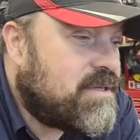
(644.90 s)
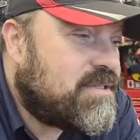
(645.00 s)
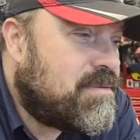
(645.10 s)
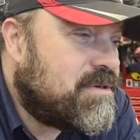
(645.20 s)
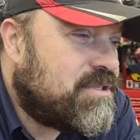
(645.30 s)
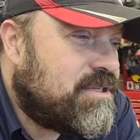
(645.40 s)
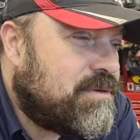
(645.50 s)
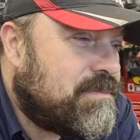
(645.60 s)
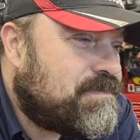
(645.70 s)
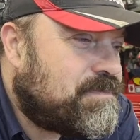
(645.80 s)
so much to
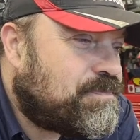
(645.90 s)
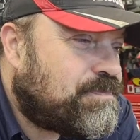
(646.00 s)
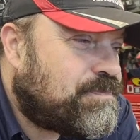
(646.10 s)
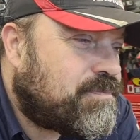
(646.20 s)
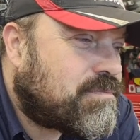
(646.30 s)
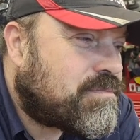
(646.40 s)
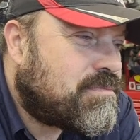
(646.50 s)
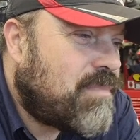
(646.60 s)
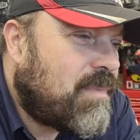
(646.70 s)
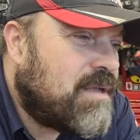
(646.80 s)
do.
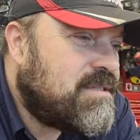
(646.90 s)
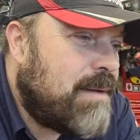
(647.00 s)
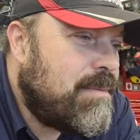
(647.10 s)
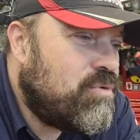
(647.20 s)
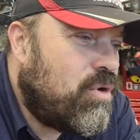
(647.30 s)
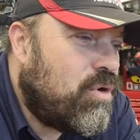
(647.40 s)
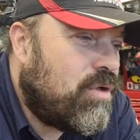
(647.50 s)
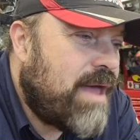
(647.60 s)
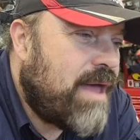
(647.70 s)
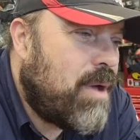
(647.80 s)
Salmon roll.
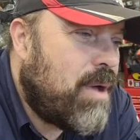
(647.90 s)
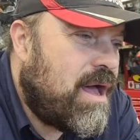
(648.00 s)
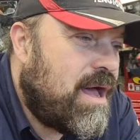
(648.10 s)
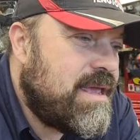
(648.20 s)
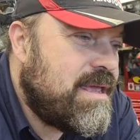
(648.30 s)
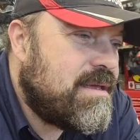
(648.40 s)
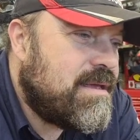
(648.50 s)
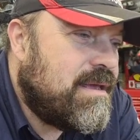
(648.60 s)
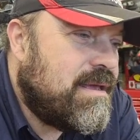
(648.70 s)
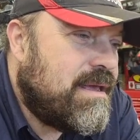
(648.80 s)
That pie
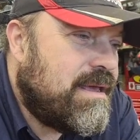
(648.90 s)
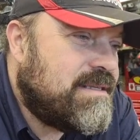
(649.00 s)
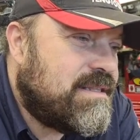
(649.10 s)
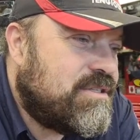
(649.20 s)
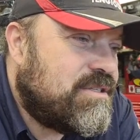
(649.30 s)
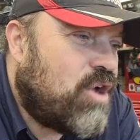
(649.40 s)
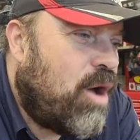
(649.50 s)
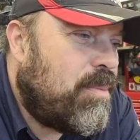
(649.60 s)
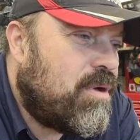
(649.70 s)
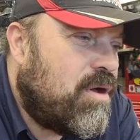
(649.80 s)
is at the
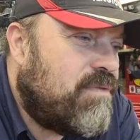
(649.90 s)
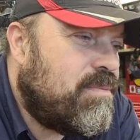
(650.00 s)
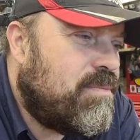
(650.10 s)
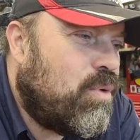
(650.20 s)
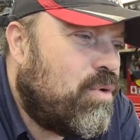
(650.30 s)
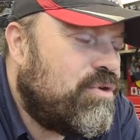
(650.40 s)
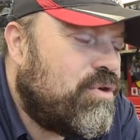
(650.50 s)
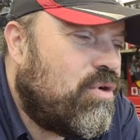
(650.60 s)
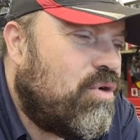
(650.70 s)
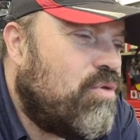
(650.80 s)
top of the board
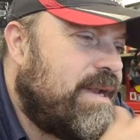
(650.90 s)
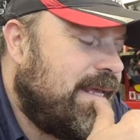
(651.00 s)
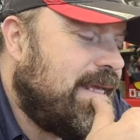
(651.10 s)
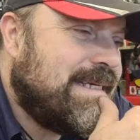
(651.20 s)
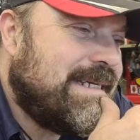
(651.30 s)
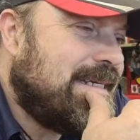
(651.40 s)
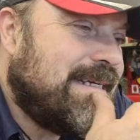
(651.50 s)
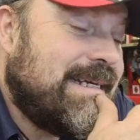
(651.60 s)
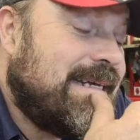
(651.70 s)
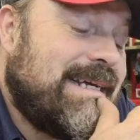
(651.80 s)
already.
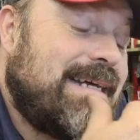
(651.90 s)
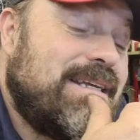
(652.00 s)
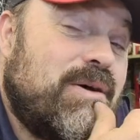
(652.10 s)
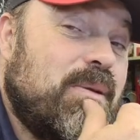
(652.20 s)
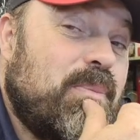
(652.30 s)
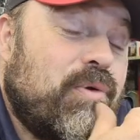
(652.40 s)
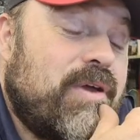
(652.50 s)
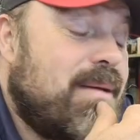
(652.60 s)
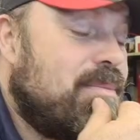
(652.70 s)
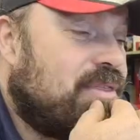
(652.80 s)
I don't want to
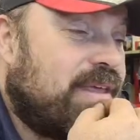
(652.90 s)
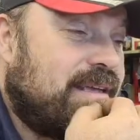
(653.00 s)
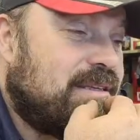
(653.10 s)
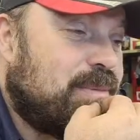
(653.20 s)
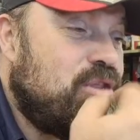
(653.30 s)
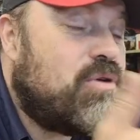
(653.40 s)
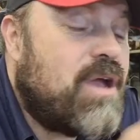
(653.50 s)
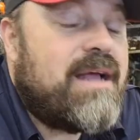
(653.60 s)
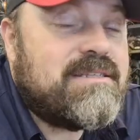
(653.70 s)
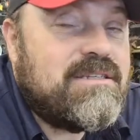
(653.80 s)
preempt things. I mean, you
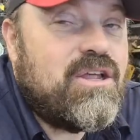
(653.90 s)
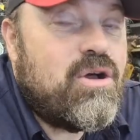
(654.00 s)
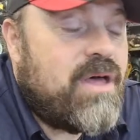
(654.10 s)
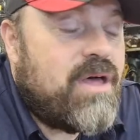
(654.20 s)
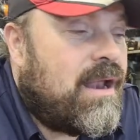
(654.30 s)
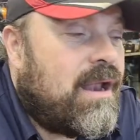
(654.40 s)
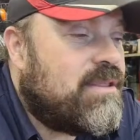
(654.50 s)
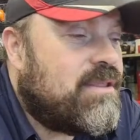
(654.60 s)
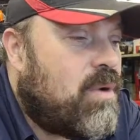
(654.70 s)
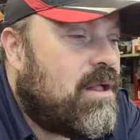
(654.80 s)
guys know that I like
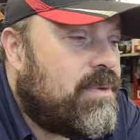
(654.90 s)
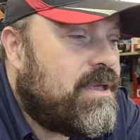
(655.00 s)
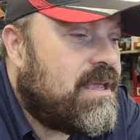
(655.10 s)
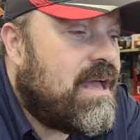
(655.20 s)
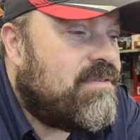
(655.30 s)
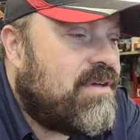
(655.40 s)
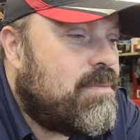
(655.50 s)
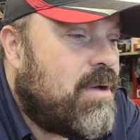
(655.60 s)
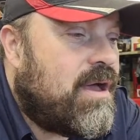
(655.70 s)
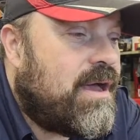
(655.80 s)
the Wild Bean Cafe
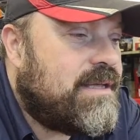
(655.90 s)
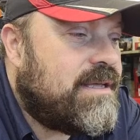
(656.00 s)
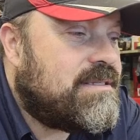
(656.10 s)
pies,